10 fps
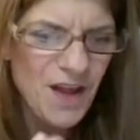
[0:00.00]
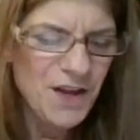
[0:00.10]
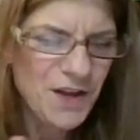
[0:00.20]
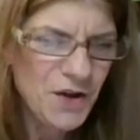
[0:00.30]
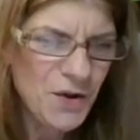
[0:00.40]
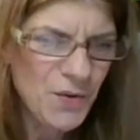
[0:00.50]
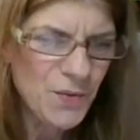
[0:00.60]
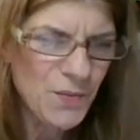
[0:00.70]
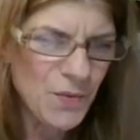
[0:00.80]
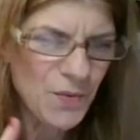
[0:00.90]
You
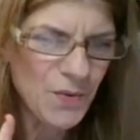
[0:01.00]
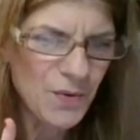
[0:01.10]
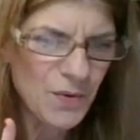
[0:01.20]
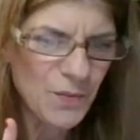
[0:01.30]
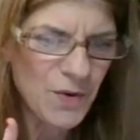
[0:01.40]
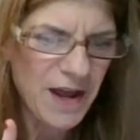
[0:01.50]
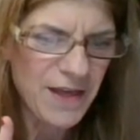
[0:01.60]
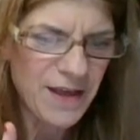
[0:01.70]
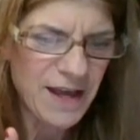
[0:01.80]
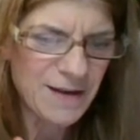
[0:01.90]
know what I
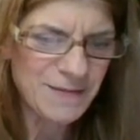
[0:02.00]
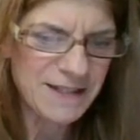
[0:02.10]
think I'm